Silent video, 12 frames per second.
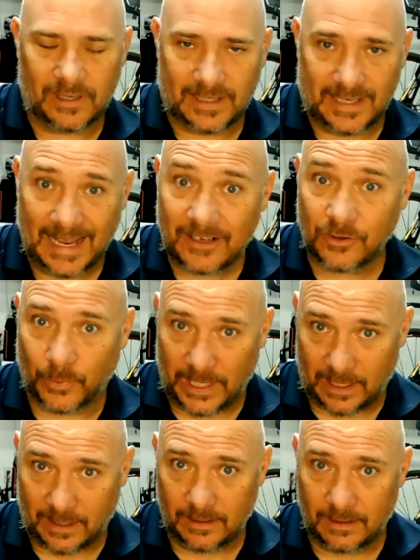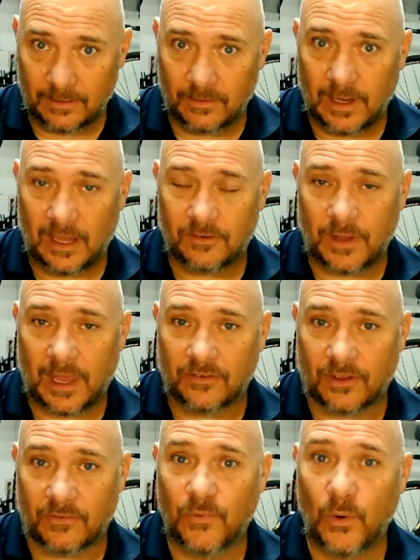Next week, as
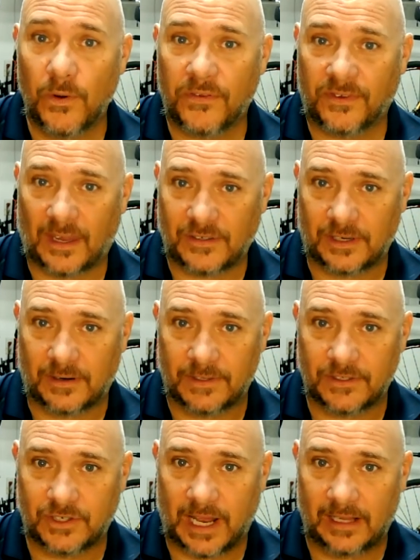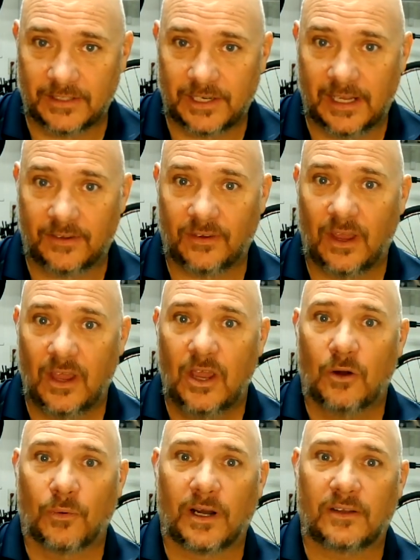the 4th session of this challenge hits,
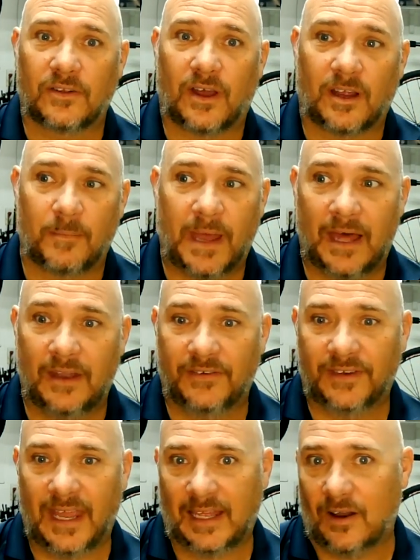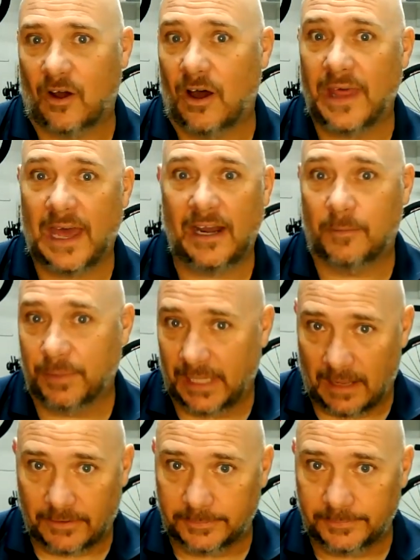we're going to talk about taking all that up a
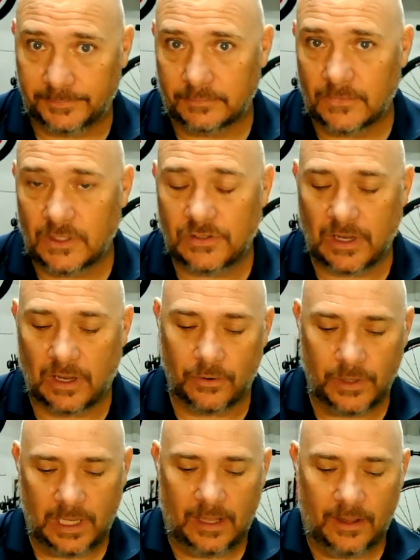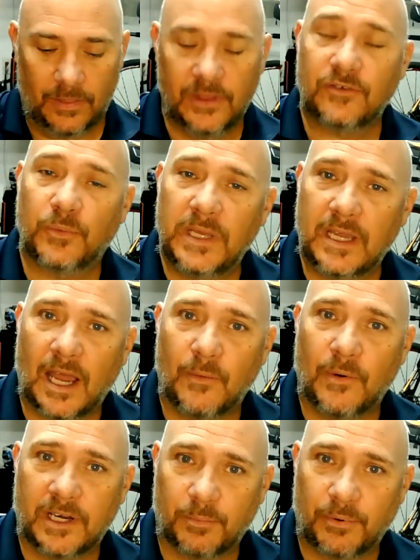level. So this week, I
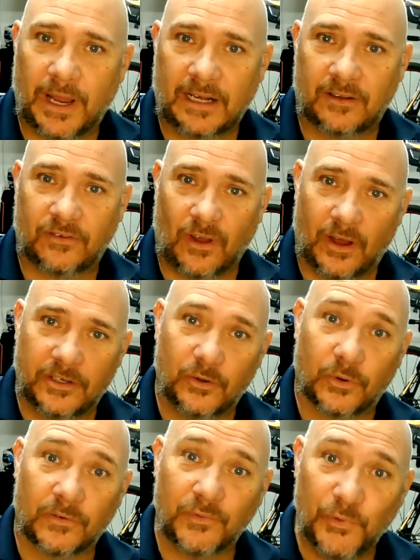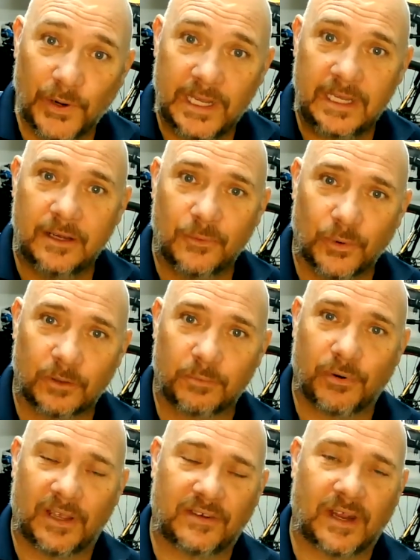want you to practice on your free
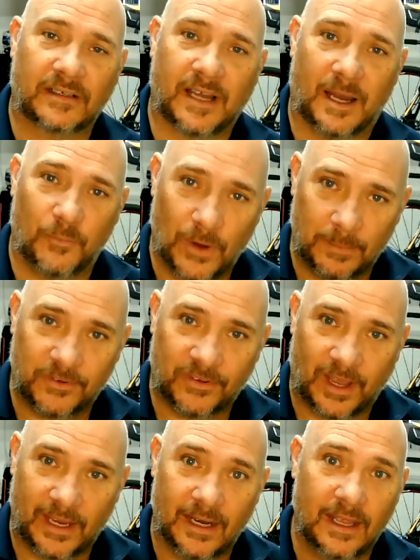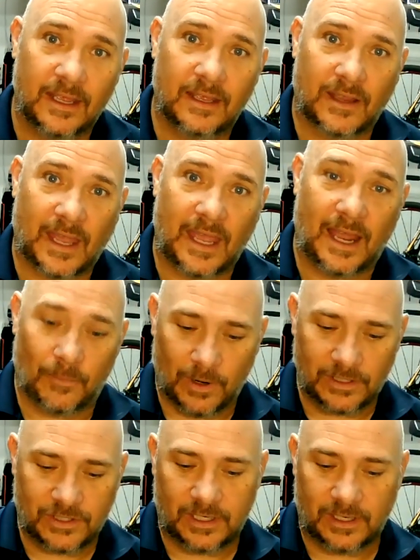WordPress.com website. Okay. I
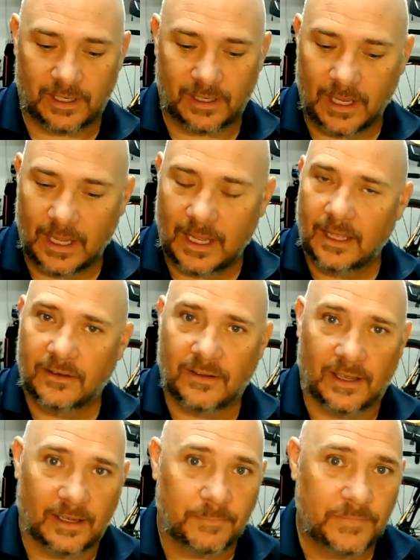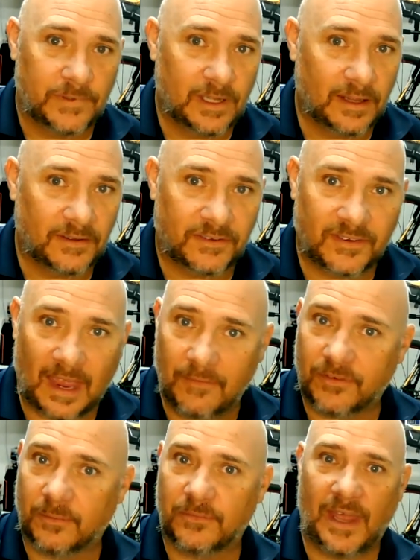want you to
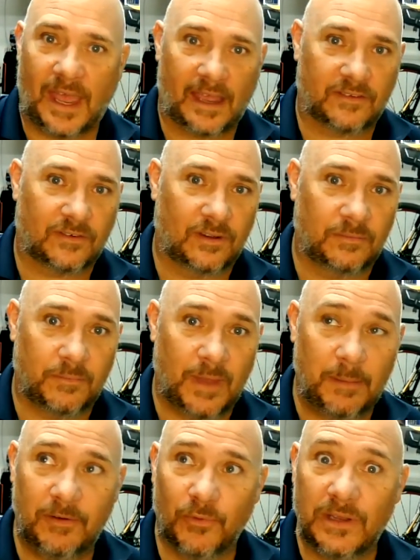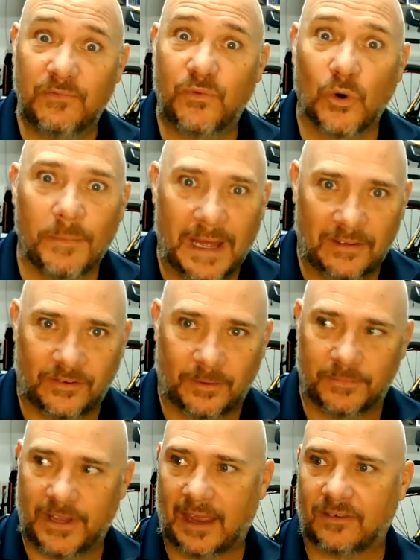save some text, maybe reformat
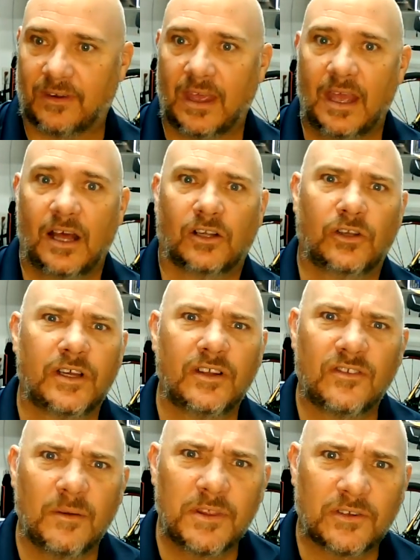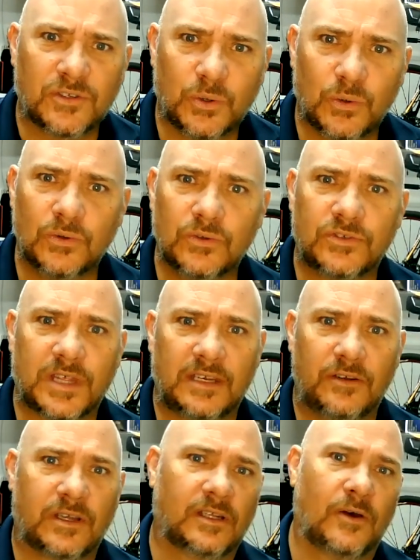some text. Look at some of the tools that
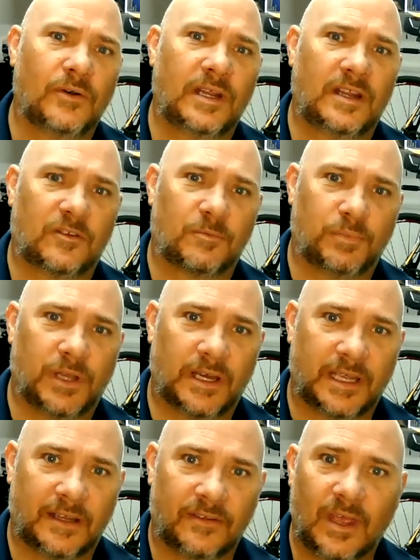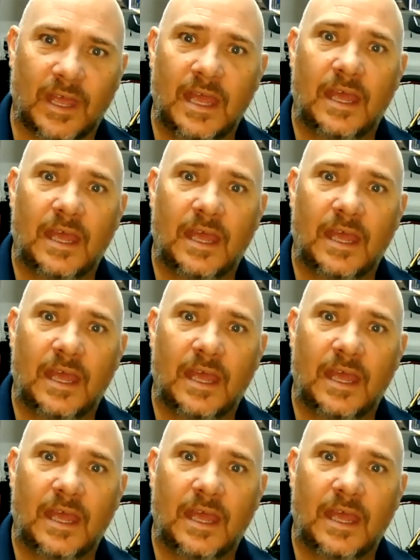you can load in as plugins.